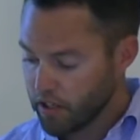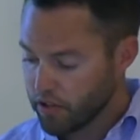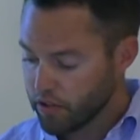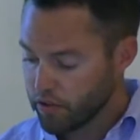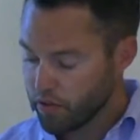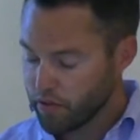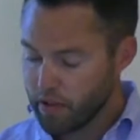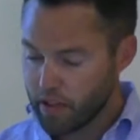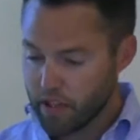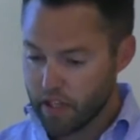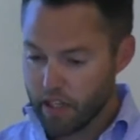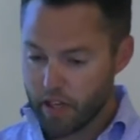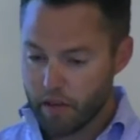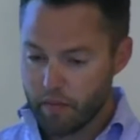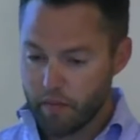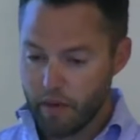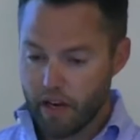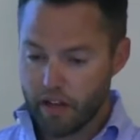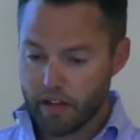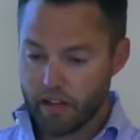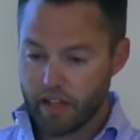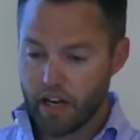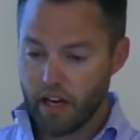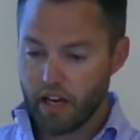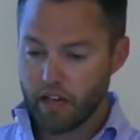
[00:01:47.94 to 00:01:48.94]
So when I think
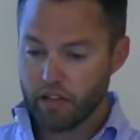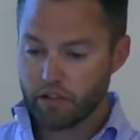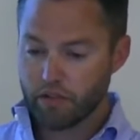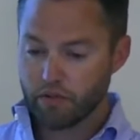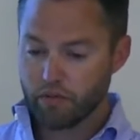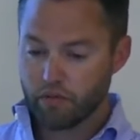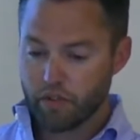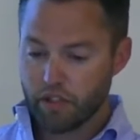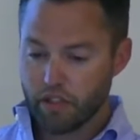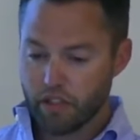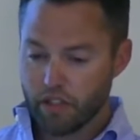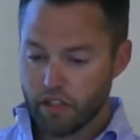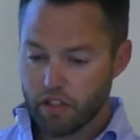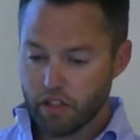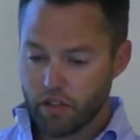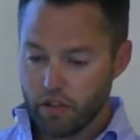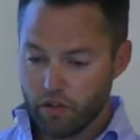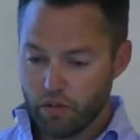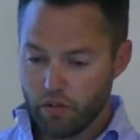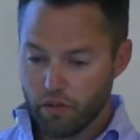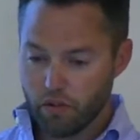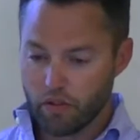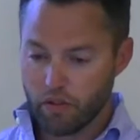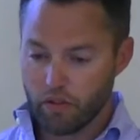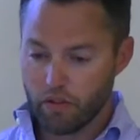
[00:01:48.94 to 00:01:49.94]
about that, it's really
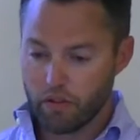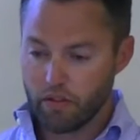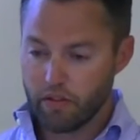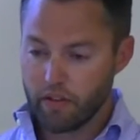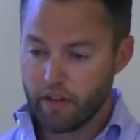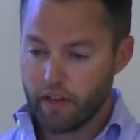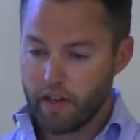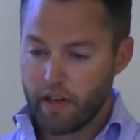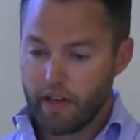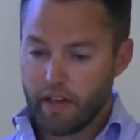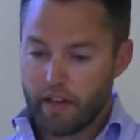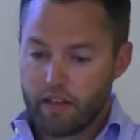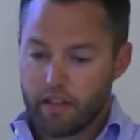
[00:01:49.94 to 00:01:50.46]
cool